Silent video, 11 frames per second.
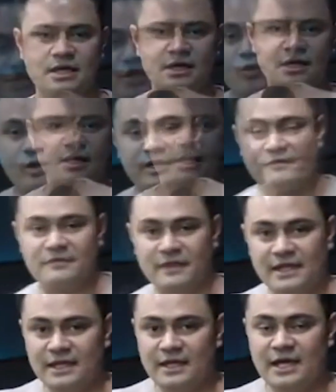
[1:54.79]
Also, one of
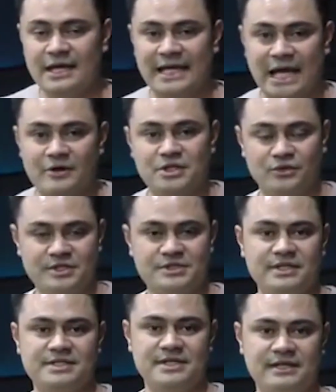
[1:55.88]
the
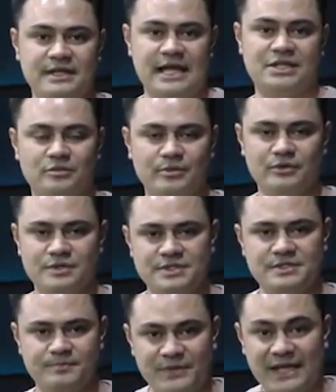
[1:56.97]
characteristics and
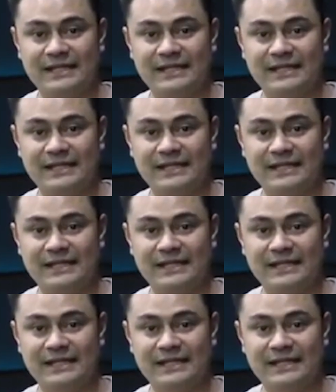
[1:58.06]
attributes